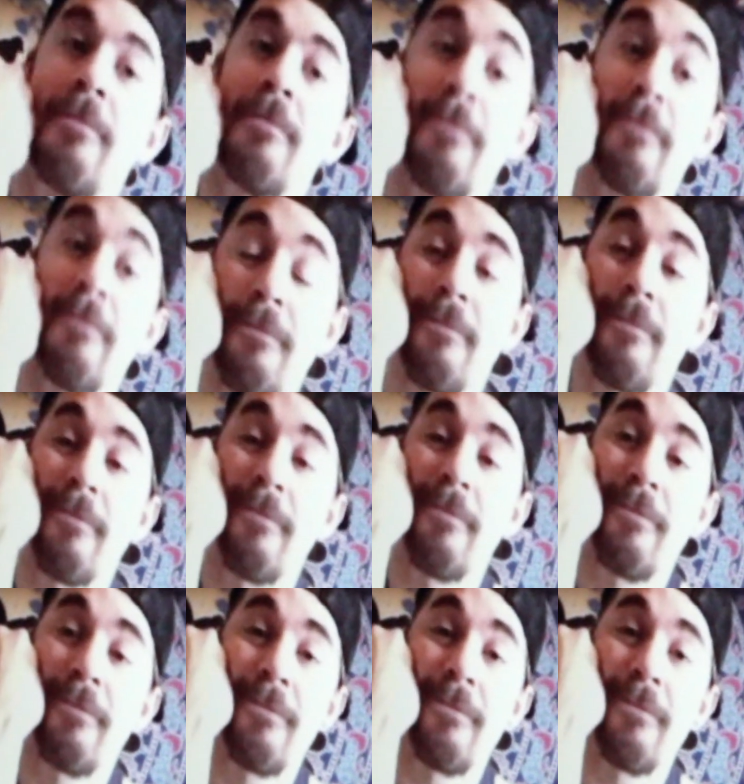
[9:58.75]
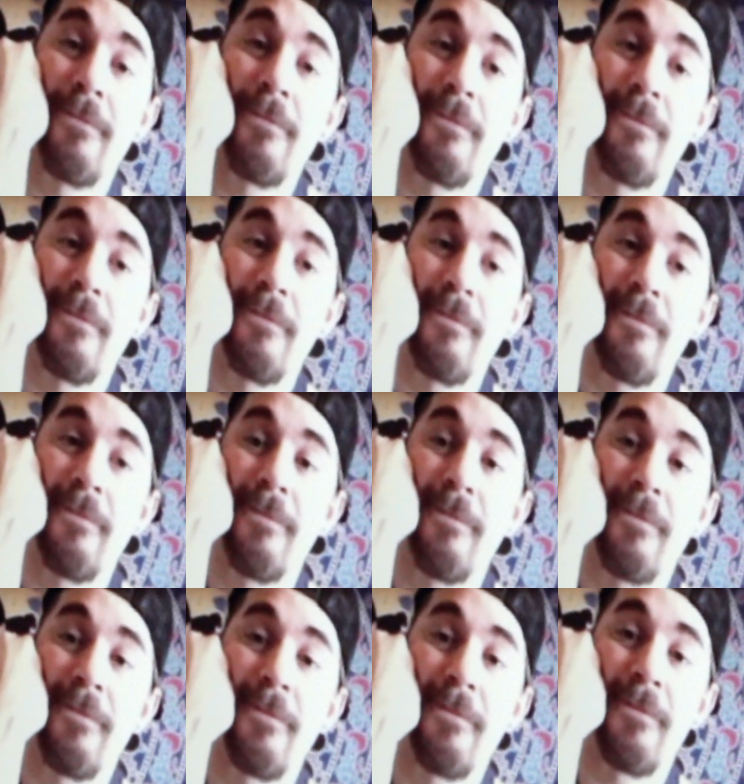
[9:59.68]

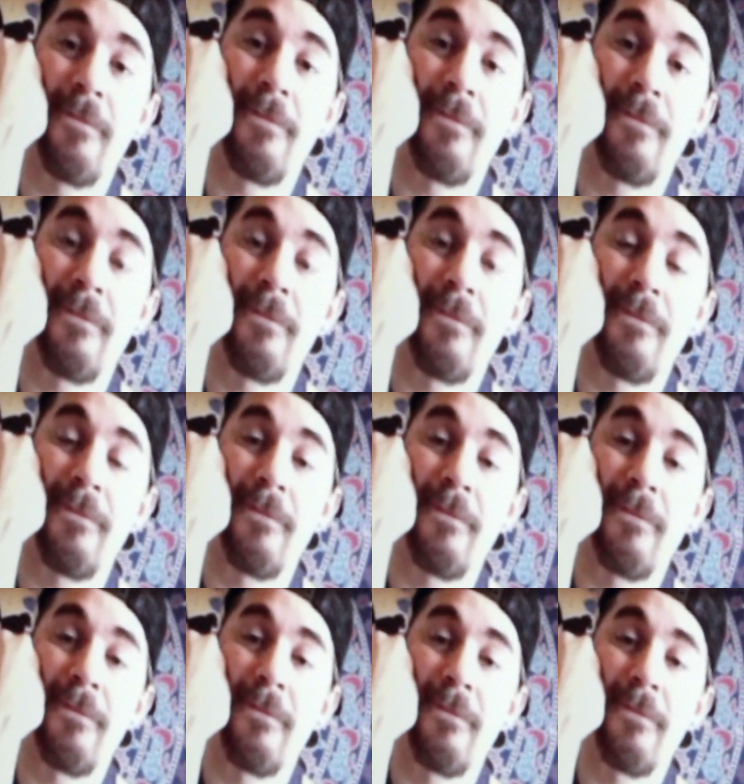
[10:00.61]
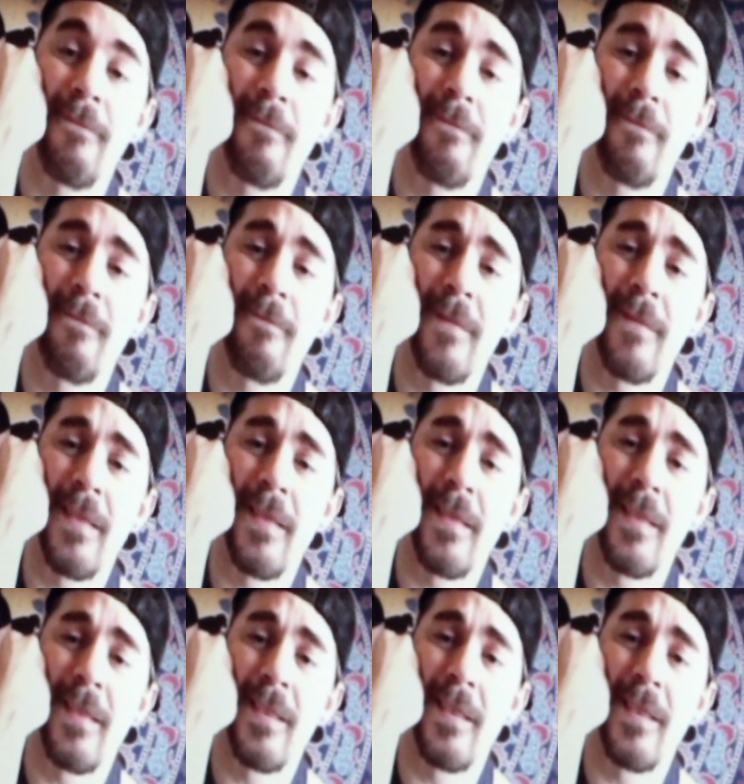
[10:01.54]
This person isn't speaking.